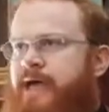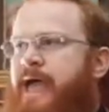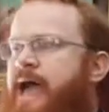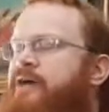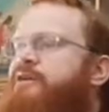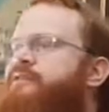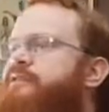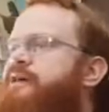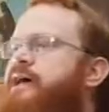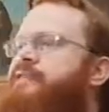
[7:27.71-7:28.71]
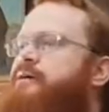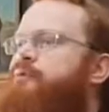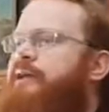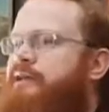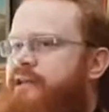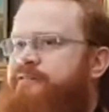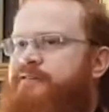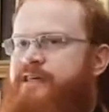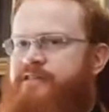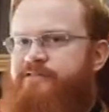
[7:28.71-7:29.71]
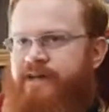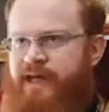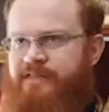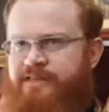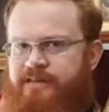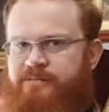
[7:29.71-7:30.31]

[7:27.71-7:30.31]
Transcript: How is it that we live this faith?